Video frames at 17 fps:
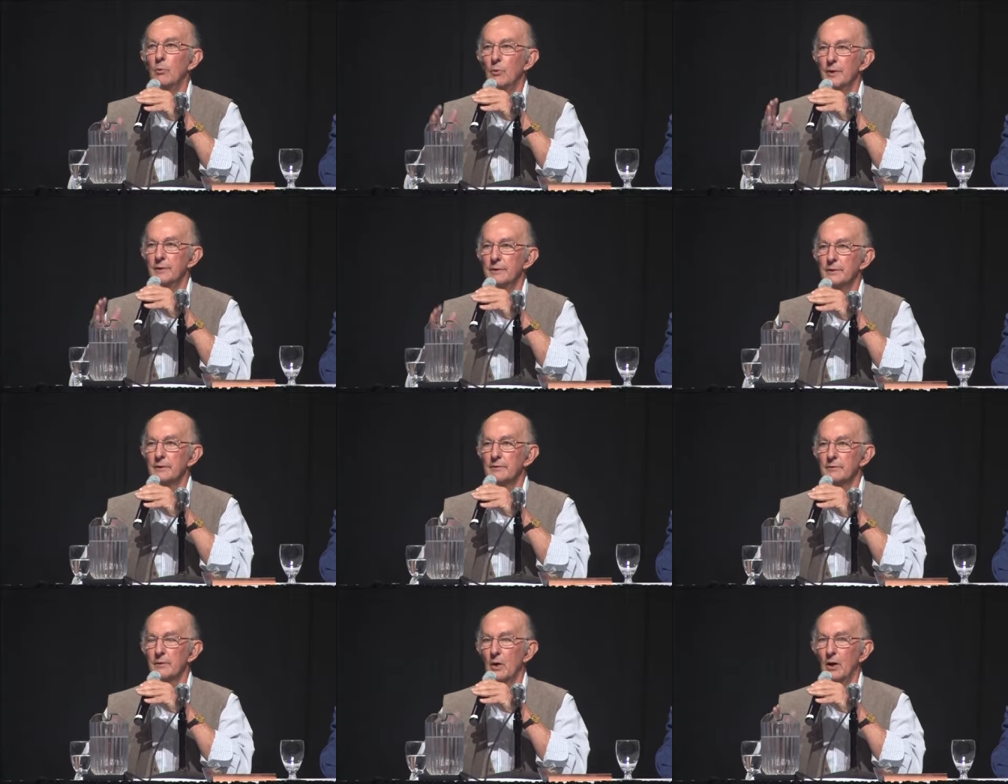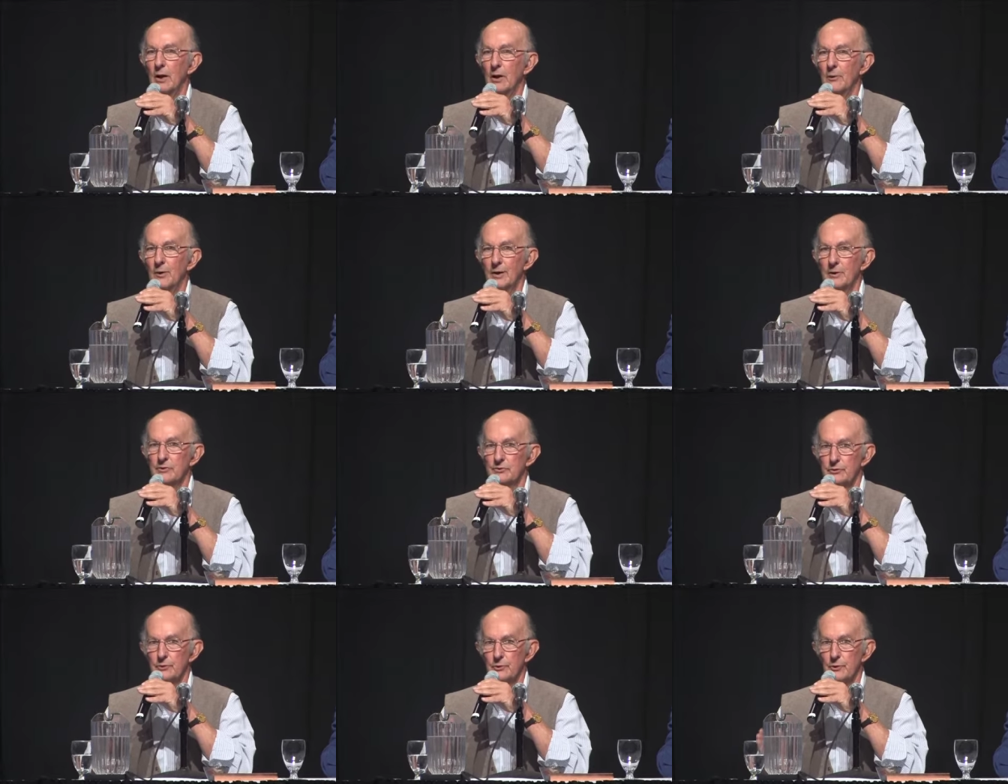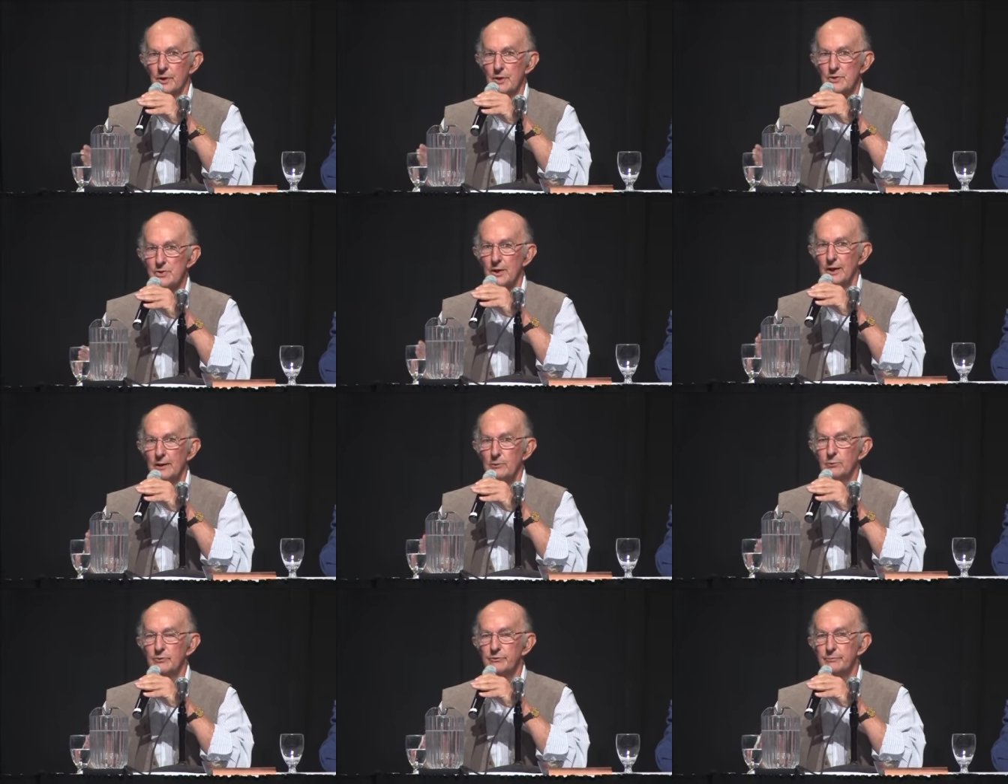when the Colorado Storage
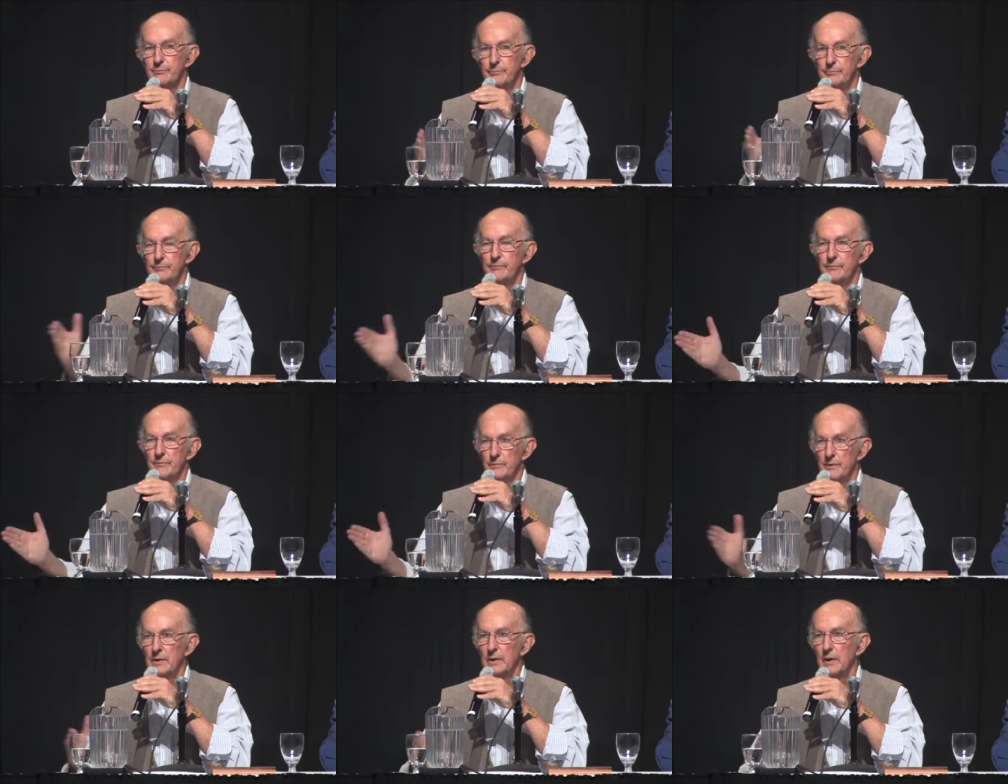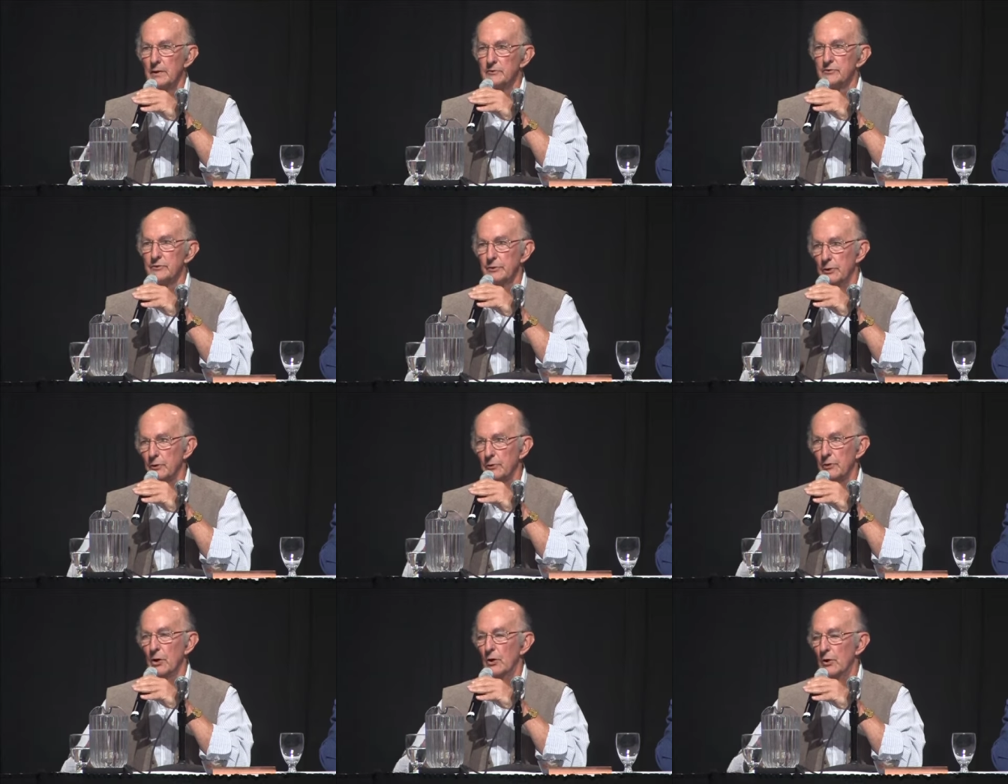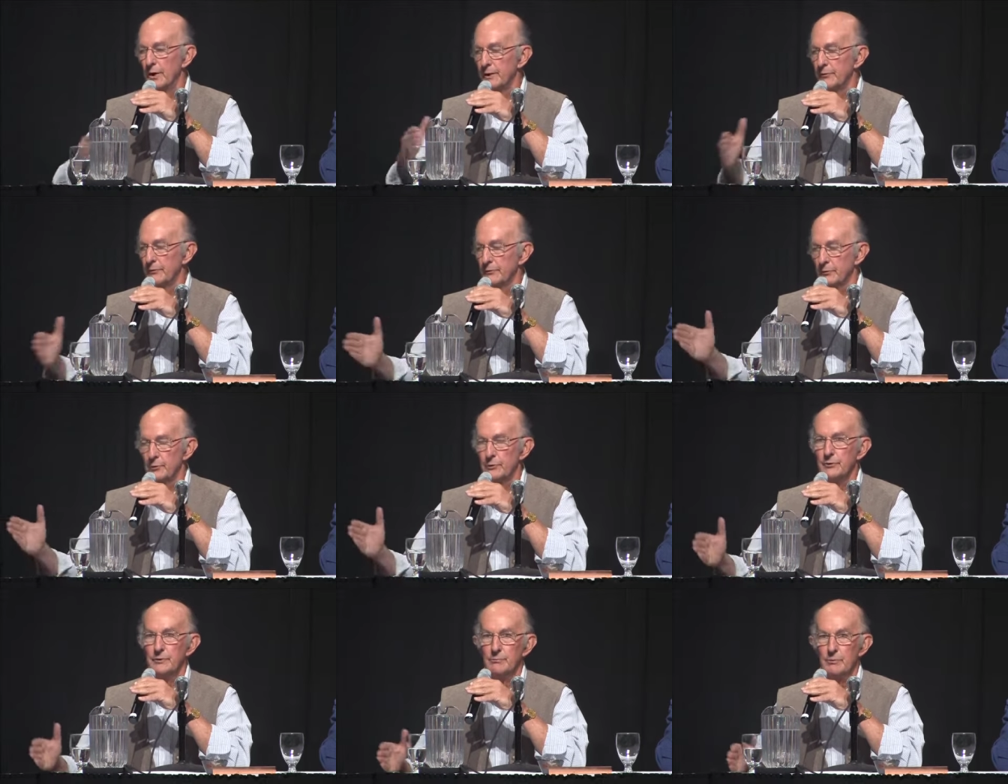Act was still going
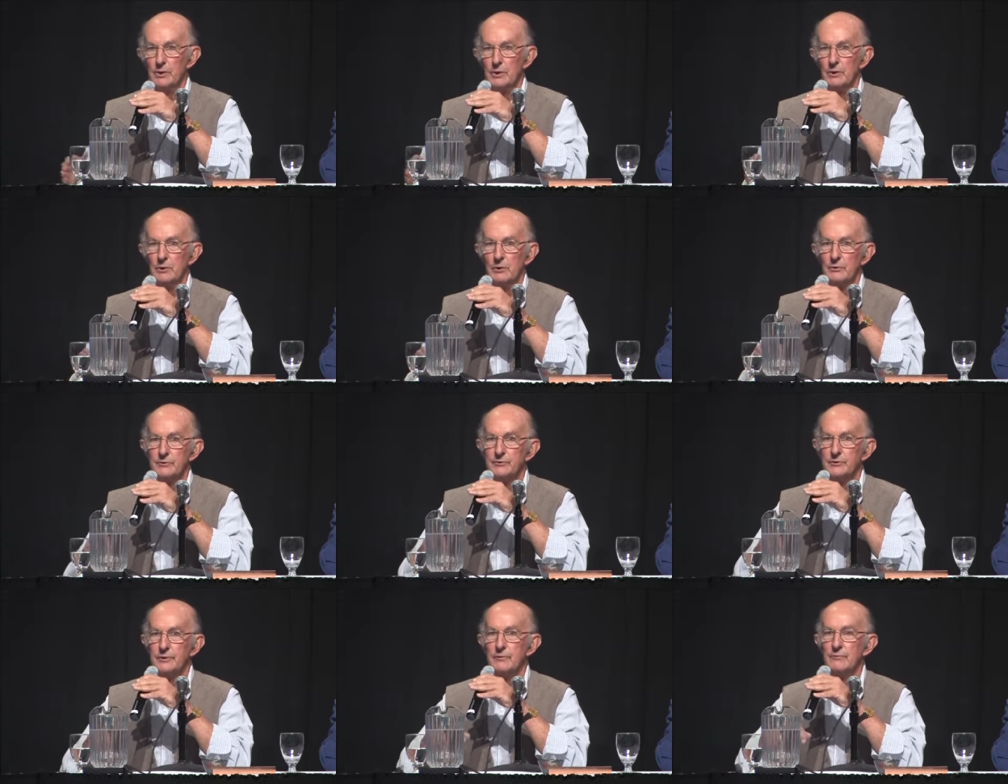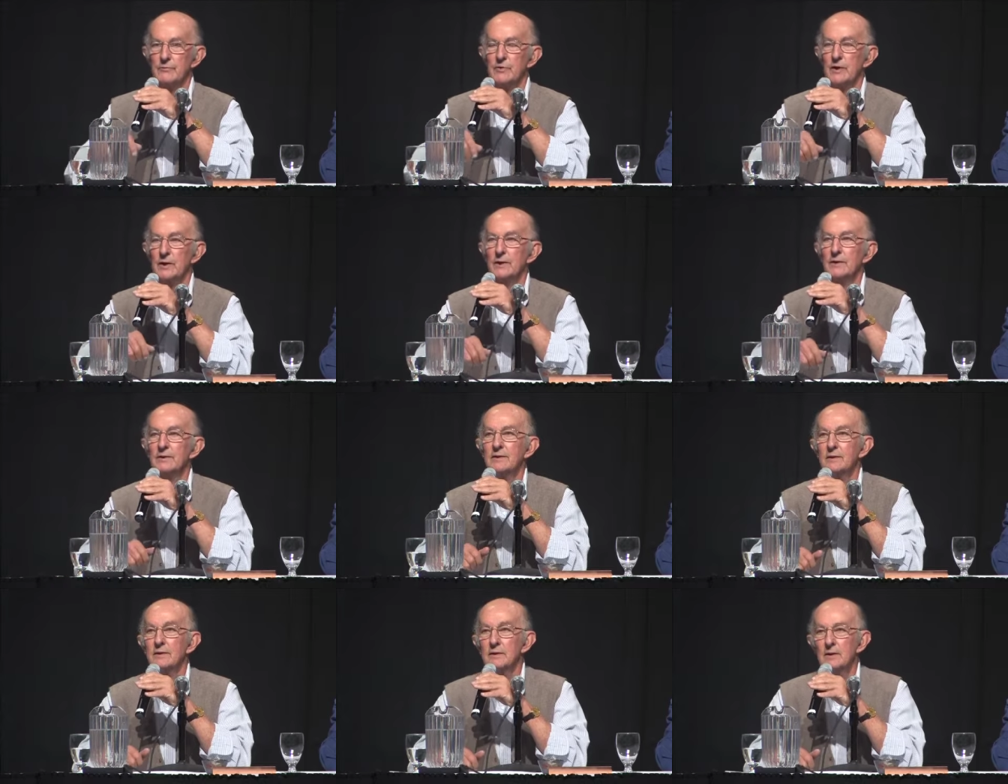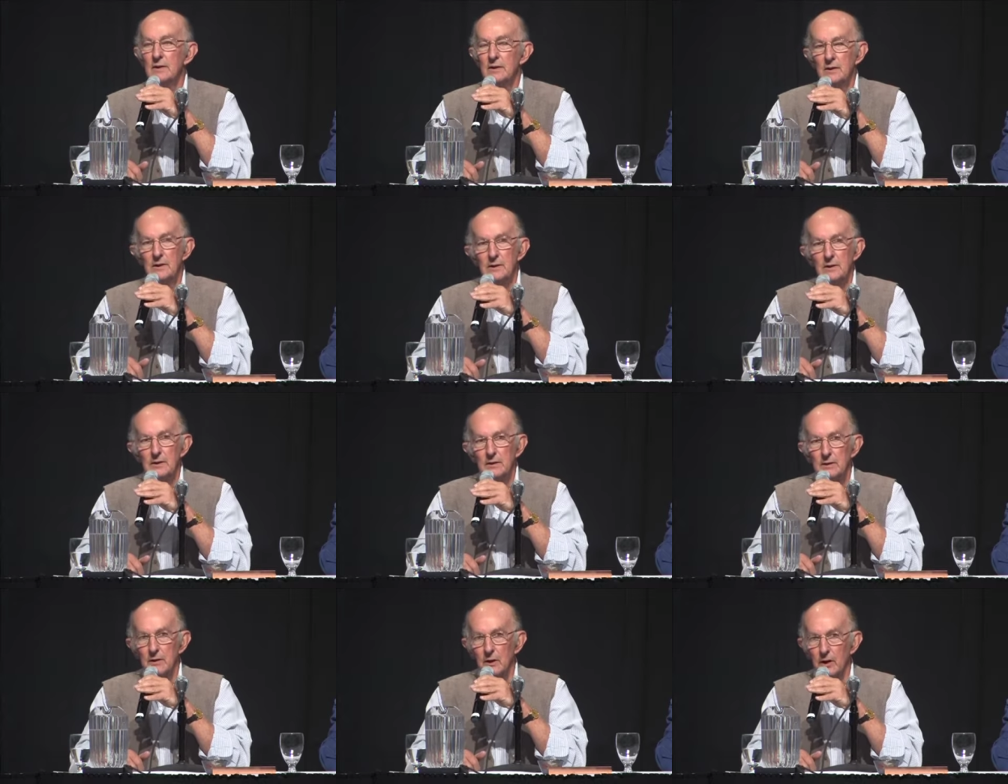through the mills of uh,
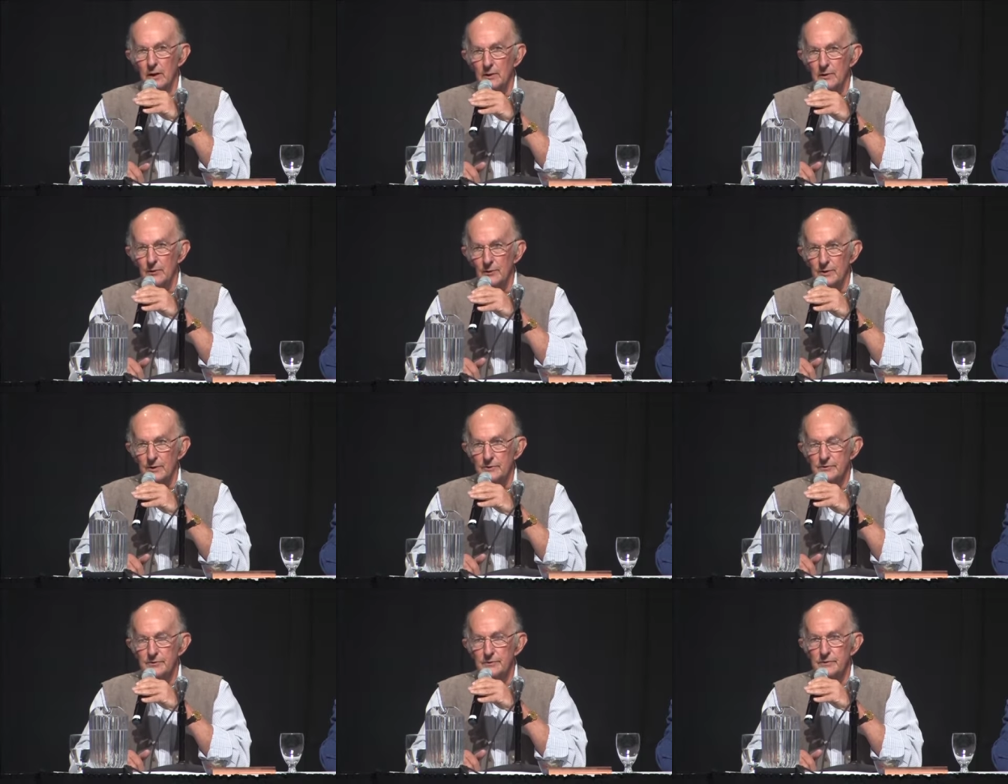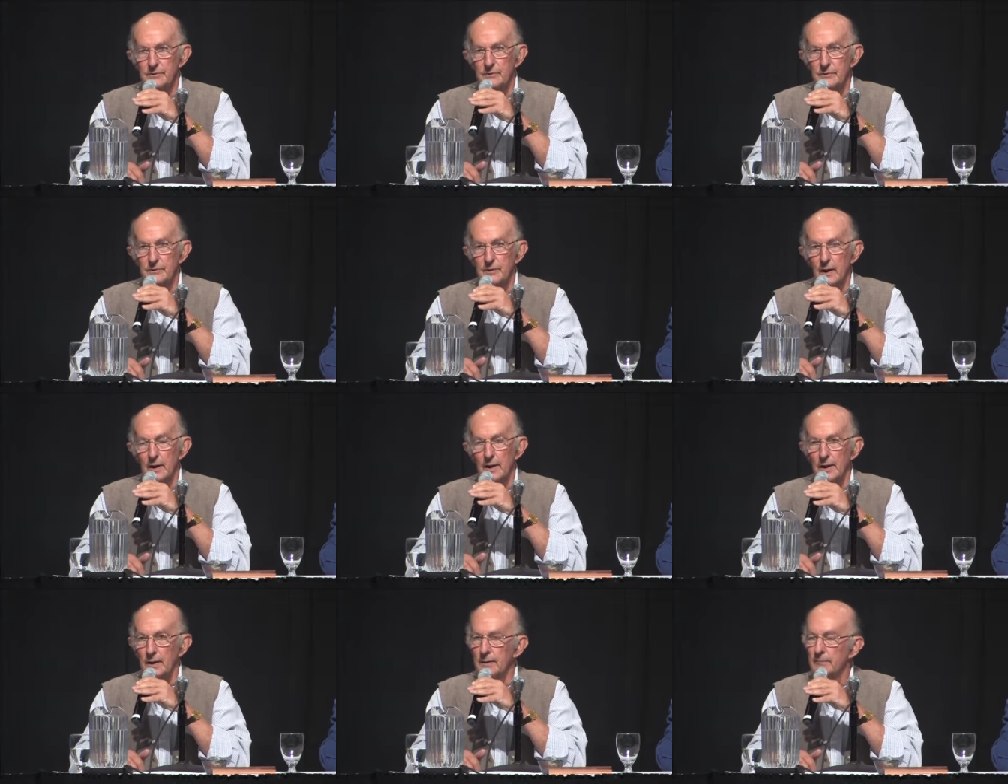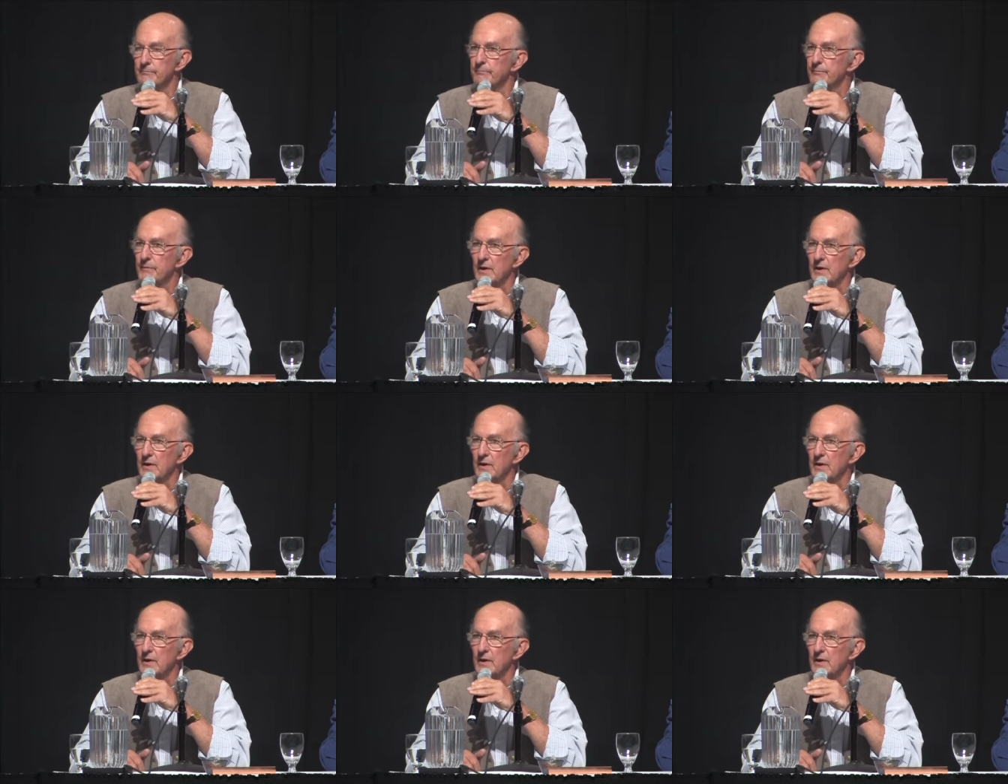Congress, uh,